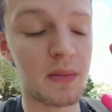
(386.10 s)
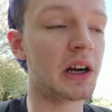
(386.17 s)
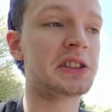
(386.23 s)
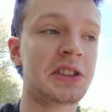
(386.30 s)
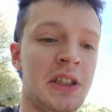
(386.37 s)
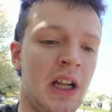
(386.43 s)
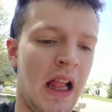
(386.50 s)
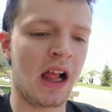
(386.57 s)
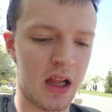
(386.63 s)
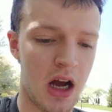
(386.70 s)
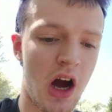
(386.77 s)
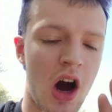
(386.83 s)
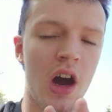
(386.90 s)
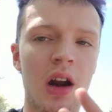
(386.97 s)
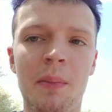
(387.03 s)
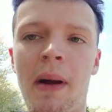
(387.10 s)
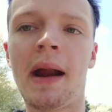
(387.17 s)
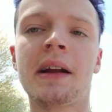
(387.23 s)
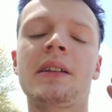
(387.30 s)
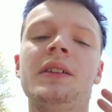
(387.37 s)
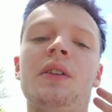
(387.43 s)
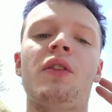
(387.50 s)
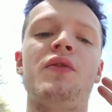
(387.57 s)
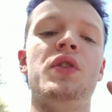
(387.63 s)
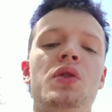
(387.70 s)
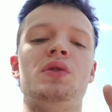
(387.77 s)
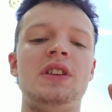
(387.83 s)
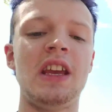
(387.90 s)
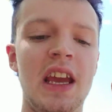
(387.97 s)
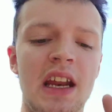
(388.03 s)
much automatically
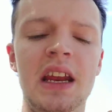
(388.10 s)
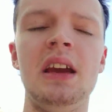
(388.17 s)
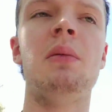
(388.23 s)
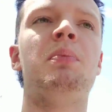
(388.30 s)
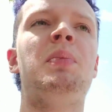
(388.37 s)
refuse any